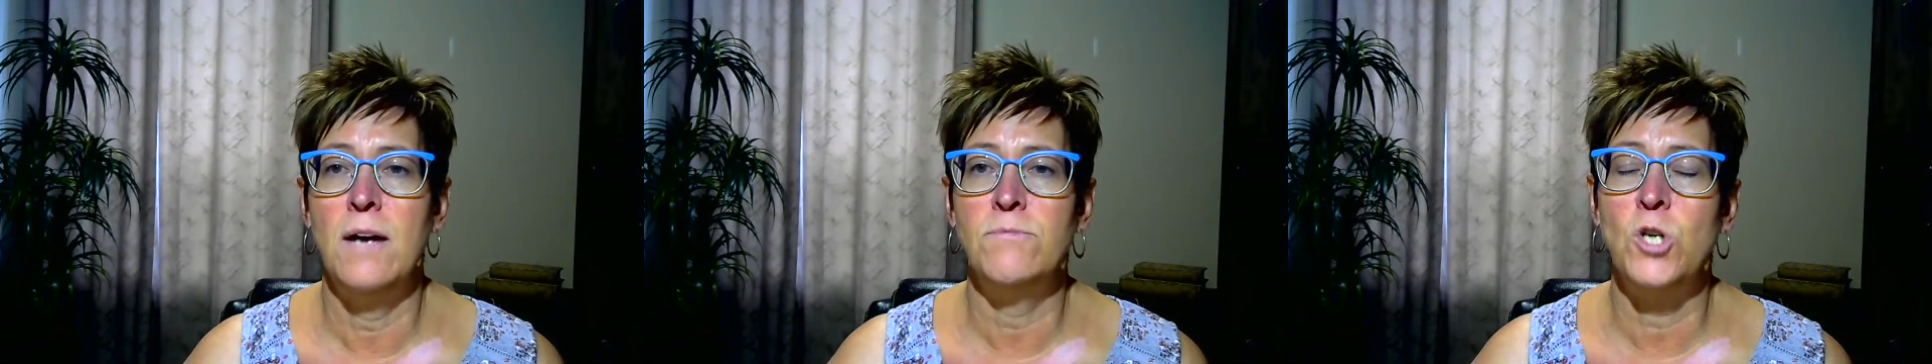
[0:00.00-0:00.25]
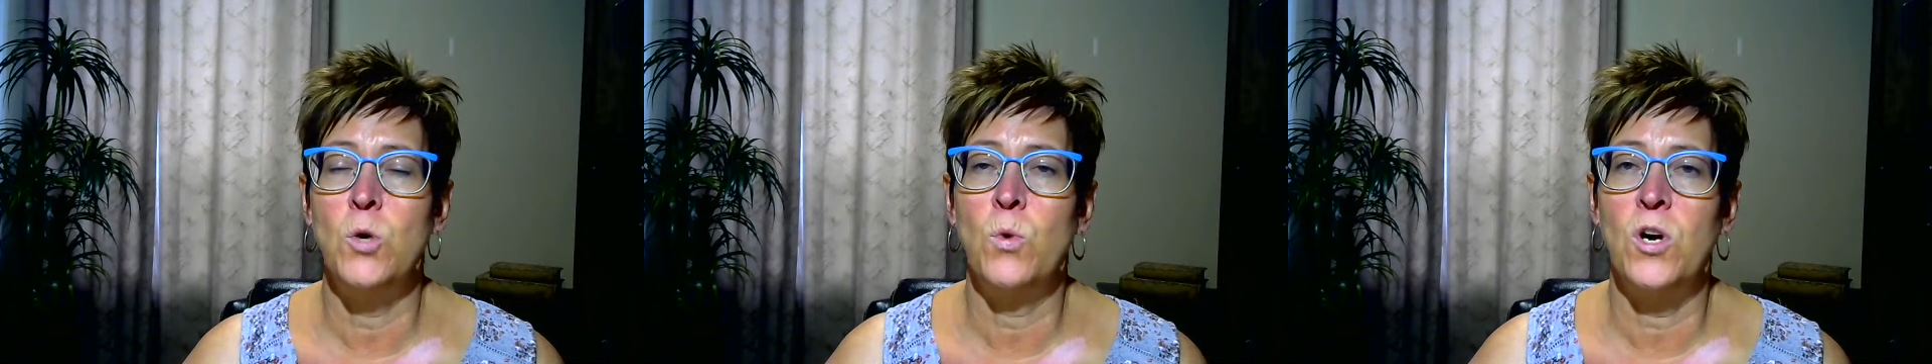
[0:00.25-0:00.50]

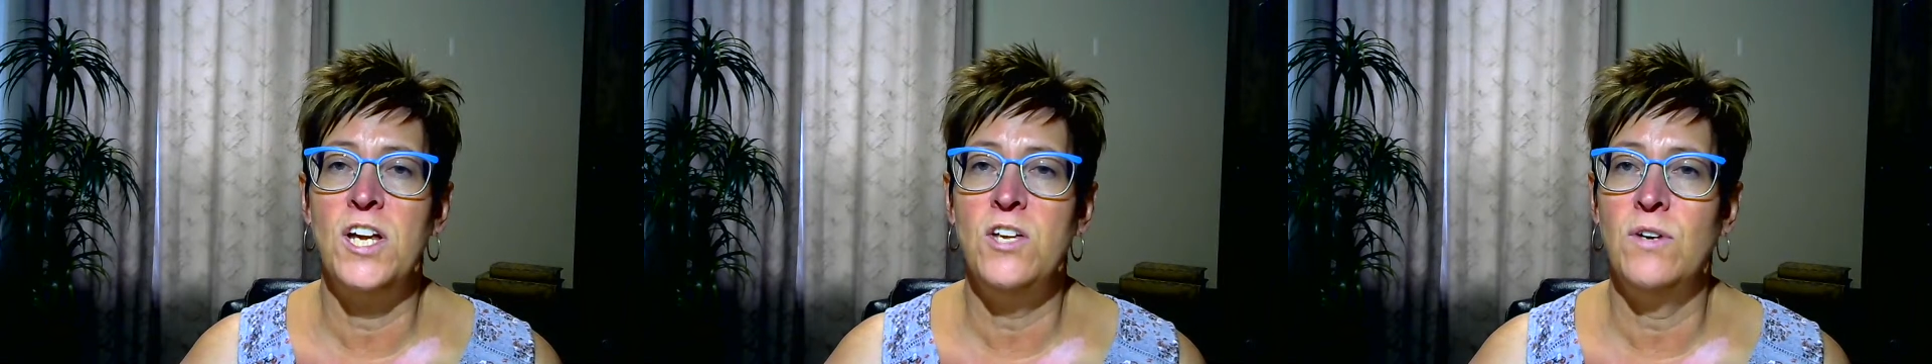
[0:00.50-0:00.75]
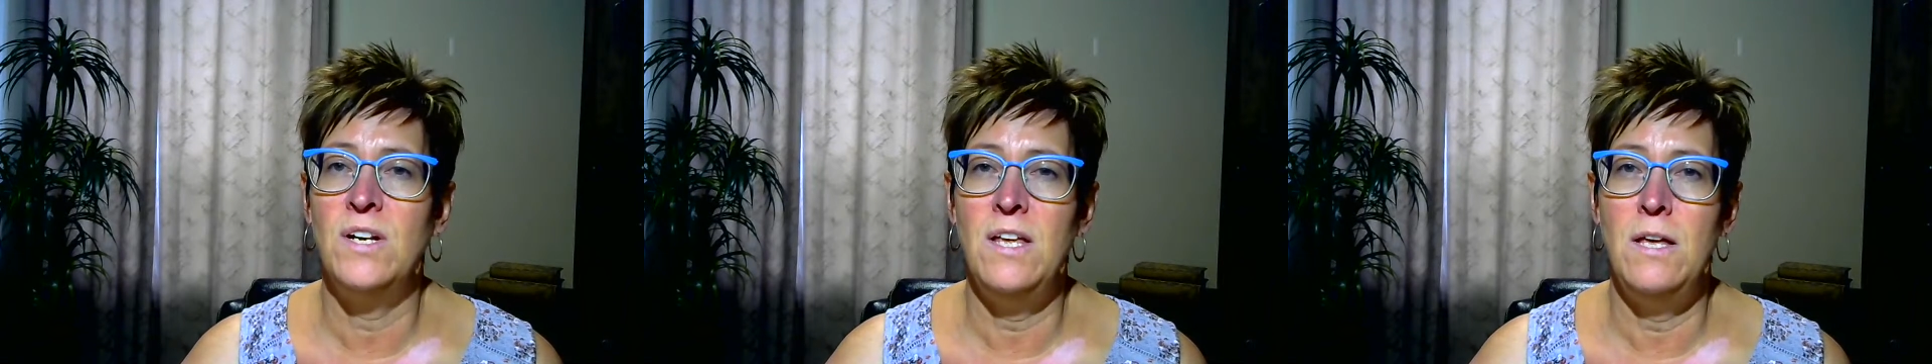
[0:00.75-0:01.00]
don't worry,
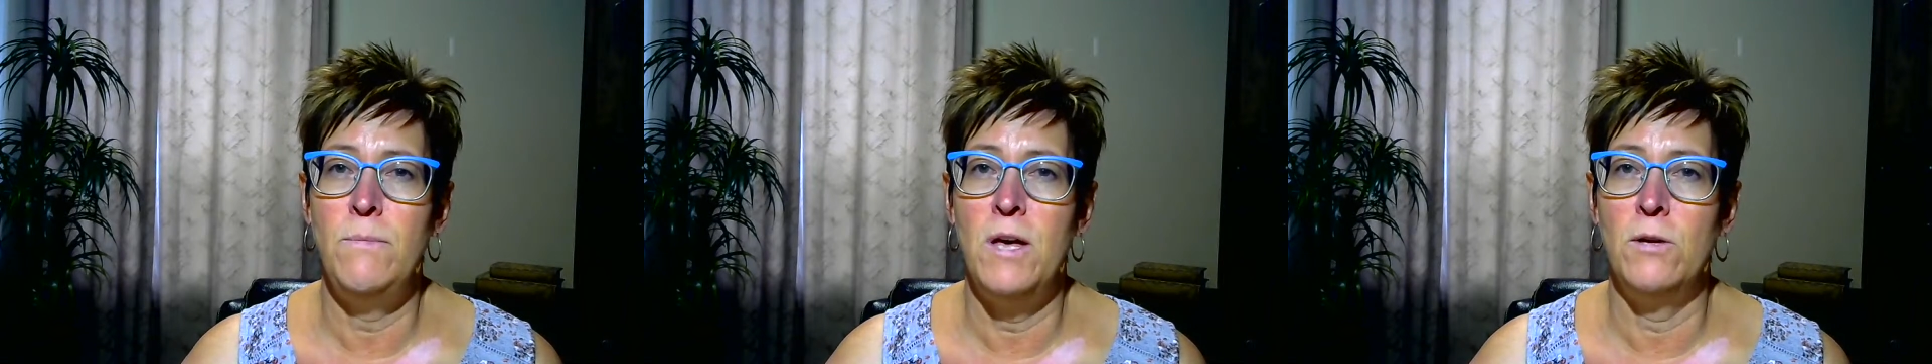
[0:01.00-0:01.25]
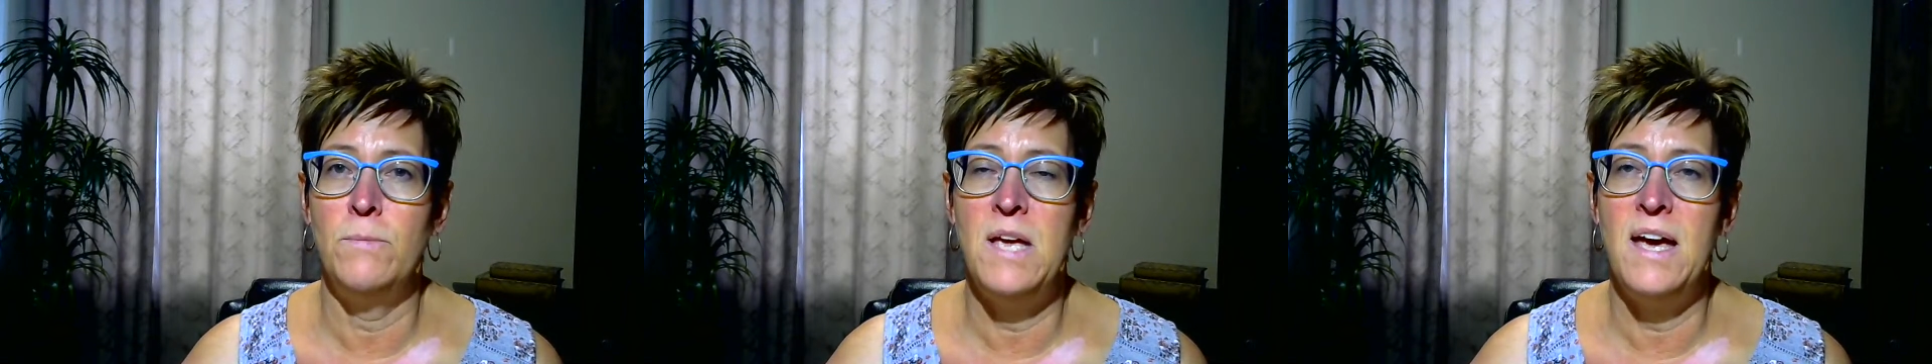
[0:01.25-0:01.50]
you can
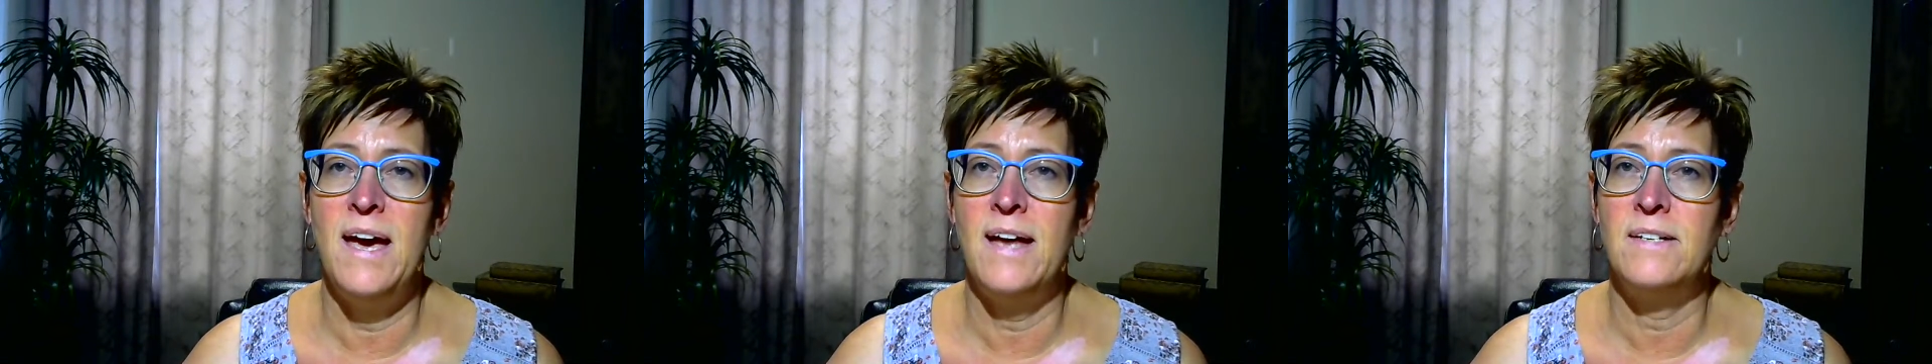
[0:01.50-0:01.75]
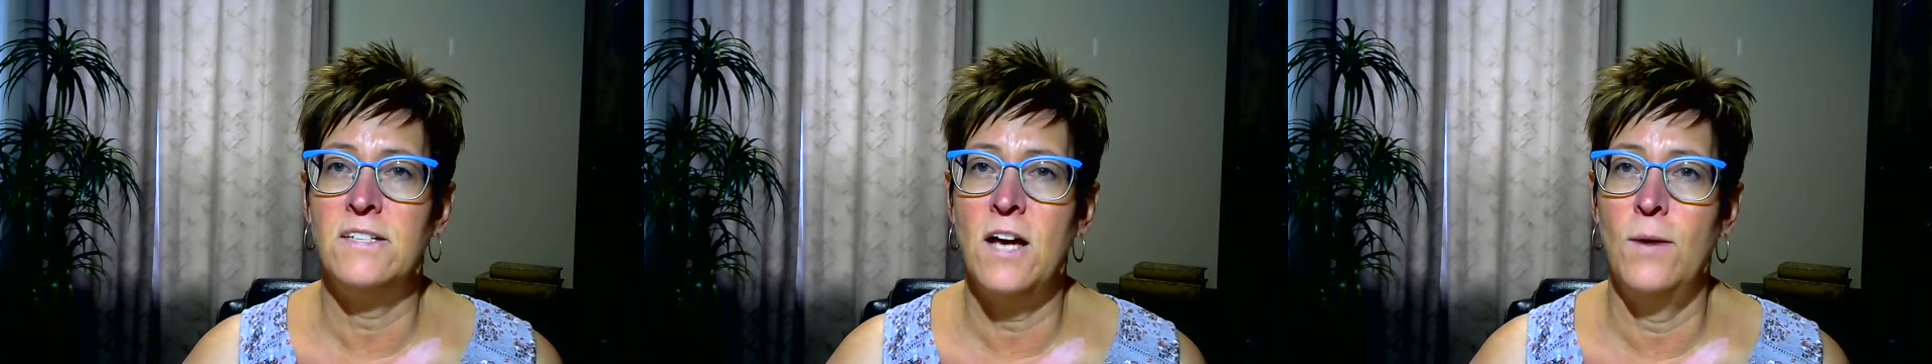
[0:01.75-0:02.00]
email me ahead
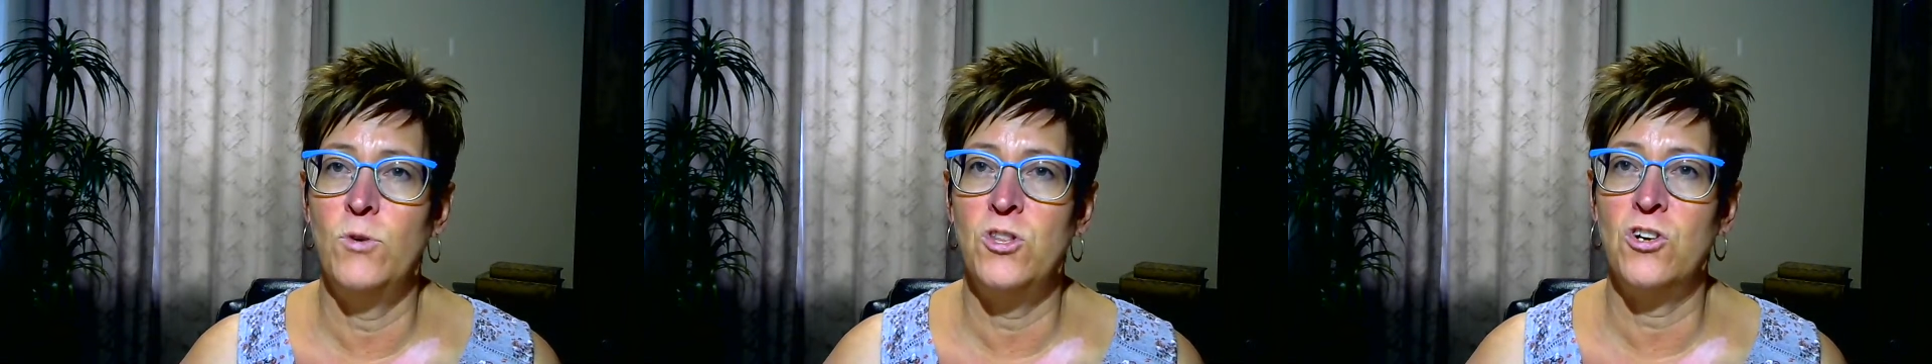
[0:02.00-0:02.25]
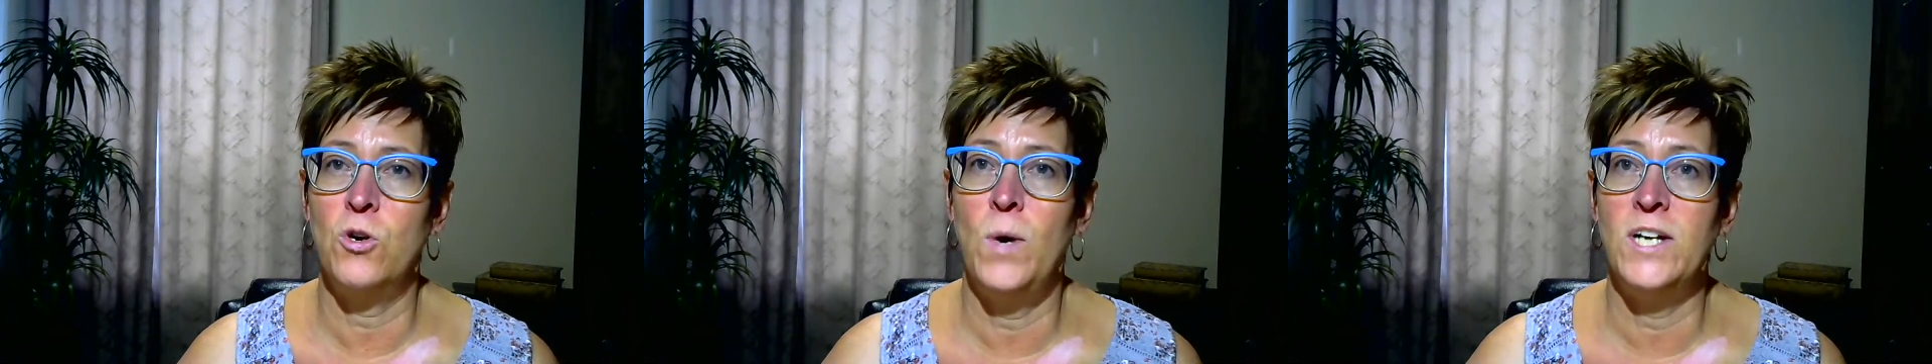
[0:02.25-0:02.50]
of time with
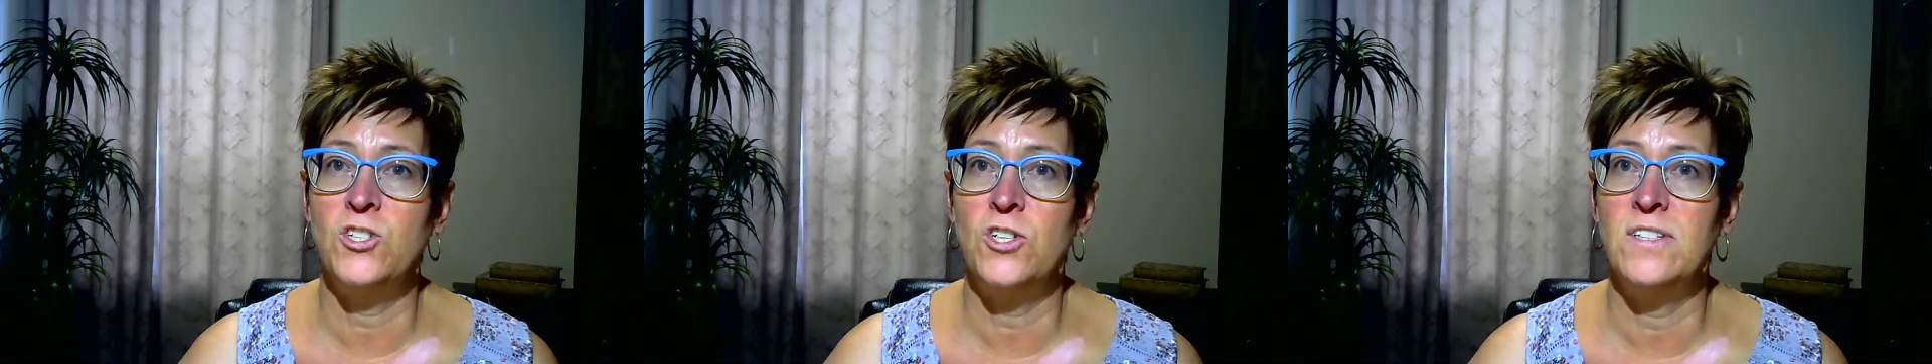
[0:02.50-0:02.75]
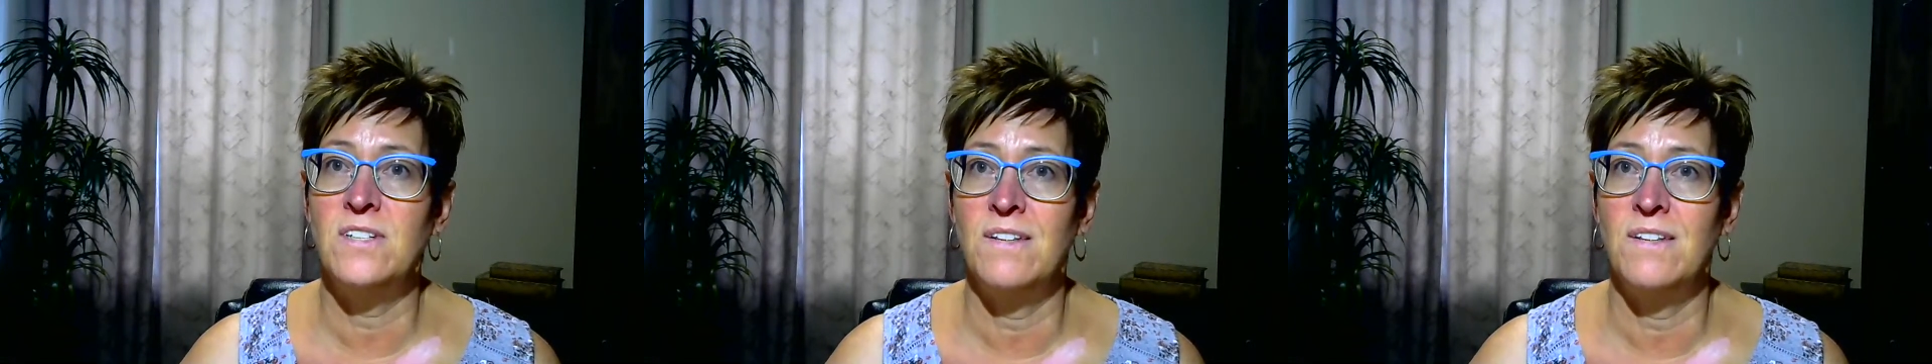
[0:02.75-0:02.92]
your questions,